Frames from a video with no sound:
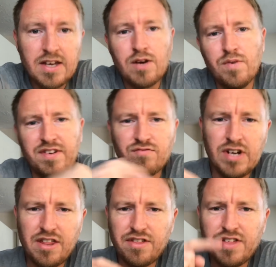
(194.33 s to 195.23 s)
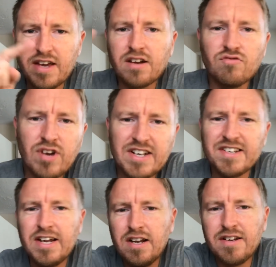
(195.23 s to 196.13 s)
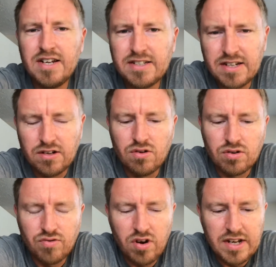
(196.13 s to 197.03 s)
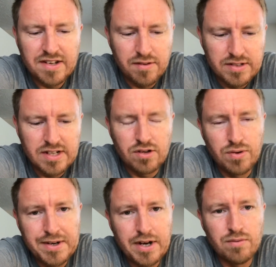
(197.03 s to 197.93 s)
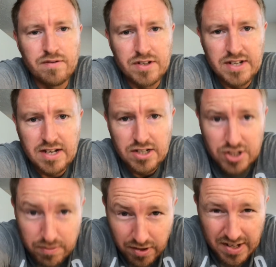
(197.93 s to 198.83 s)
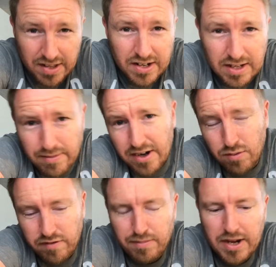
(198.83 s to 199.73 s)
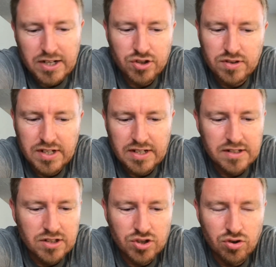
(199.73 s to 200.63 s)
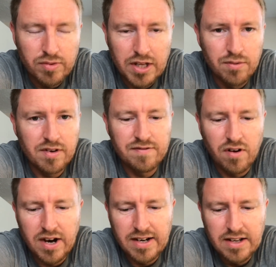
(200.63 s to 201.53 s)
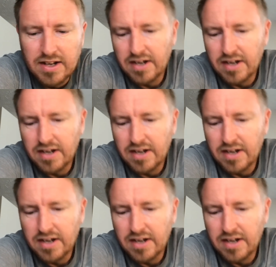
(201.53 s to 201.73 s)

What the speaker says: It was really thick red sealant, it didn't look right, so I did query it with the dealership. I sent an email with a picture and they assured me that it was fine.